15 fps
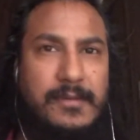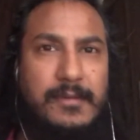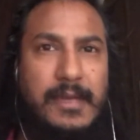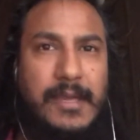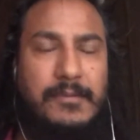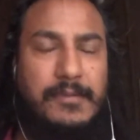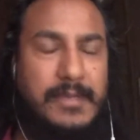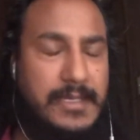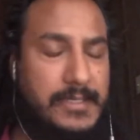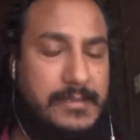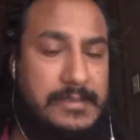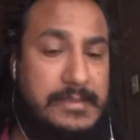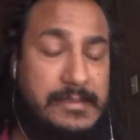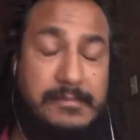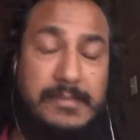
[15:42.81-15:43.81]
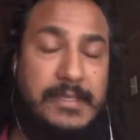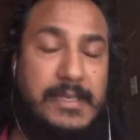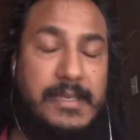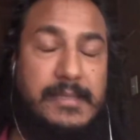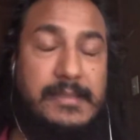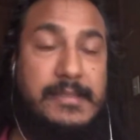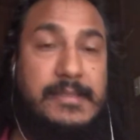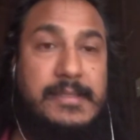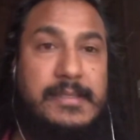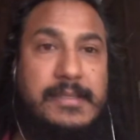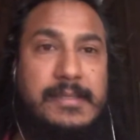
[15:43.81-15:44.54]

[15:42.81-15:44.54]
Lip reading: I would like to, yeah, just